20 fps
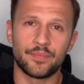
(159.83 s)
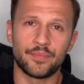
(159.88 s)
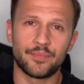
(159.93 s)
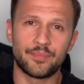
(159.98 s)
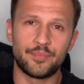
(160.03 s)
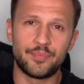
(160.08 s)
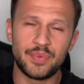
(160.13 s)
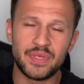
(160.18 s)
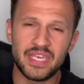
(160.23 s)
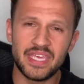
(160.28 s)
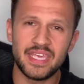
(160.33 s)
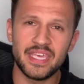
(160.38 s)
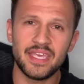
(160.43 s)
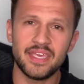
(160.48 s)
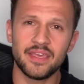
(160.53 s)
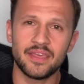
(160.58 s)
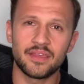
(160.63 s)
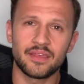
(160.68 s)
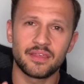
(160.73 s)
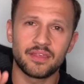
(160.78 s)
be
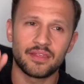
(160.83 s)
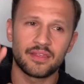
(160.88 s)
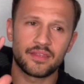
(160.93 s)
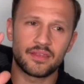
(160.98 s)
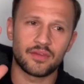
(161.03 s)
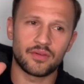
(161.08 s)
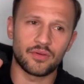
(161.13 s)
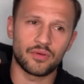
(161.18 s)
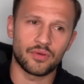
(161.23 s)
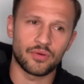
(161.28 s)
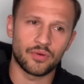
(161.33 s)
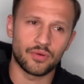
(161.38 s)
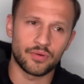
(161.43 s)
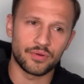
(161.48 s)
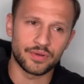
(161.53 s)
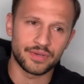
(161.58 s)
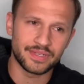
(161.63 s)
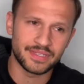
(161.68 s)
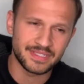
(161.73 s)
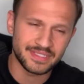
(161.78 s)

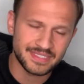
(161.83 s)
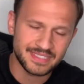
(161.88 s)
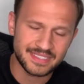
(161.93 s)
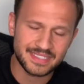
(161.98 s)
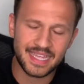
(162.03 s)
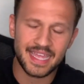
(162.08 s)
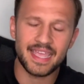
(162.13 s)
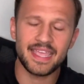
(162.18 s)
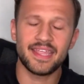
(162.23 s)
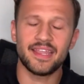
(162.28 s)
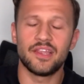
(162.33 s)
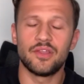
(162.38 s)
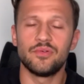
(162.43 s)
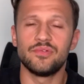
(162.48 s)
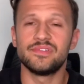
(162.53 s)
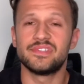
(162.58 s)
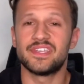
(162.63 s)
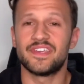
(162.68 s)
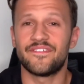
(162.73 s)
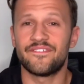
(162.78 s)
or stay
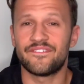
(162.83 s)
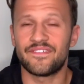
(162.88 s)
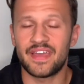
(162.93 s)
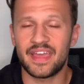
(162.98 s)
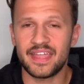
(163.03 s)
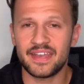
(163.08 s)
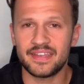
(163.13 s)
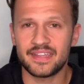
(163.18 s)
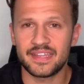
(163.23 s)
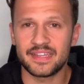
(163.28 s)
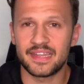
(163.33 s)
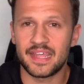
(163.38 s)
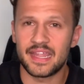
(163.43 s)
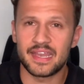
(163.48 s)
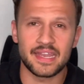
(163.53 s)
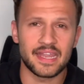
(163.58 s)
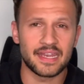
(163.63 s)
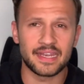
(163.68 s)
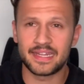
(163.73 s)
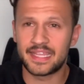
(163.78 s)
losing fat
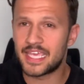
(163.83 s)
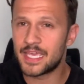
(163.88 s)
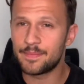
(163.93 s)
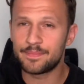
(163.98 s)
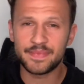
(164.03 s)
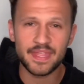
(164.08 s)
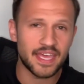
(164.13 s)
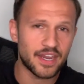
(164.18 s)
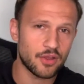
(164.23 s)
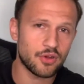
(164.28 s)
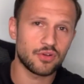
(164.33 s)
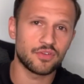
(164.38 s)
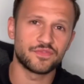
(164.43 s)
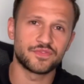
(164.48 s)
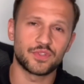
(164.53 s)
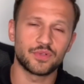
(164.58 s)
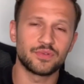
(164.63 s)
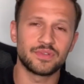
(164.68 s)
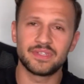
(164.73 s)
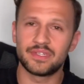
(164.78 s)
and keep that off.
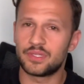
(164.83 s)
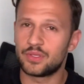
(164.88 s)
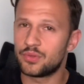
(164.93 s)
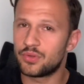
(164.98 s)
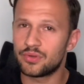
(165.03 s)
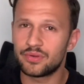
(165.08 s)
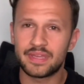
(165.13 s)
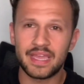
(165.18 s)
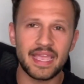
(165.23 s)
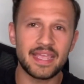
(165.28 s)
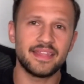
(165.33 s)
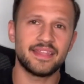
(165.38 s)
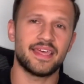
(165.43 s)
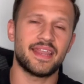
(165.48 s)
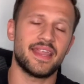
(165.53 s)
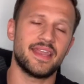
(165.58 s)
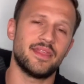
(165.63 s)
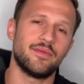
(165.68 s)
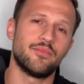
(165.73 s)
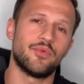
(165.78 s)
You don't gain that
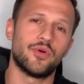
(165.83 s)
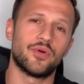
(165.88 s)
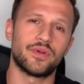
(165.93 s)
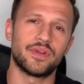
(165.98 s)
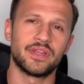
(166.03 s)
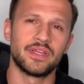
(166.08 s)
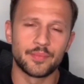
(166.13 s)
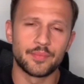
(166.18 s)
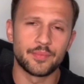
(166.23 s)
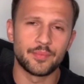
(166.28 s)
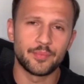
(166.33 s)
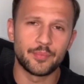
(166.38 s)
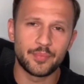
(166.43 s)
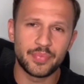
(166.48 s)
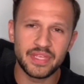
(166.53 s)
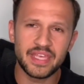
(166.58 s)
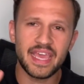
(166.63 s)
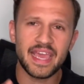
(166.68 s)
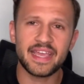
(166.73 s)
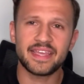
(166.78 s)
anymore.
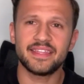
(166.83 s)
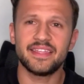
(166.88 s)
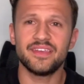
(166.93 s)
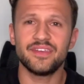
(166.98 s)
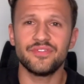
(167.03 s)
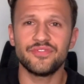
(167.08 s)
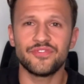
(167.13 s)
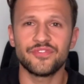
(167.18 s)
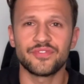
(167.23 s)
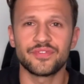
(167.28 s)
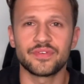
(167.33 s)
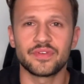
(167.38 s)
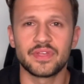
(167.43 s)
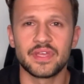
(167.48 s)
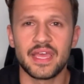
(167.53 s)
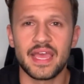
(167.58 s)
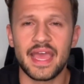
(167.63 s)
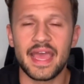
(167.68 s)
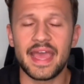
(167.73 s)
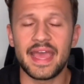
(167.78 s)
Be active
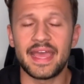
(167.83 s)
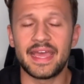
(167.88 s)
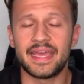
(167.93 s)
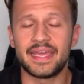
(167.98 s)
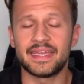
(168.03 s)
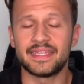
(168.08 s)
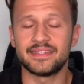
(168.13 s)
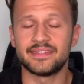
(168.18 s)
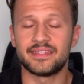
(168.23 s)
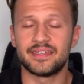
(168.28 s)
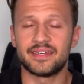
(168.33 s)
and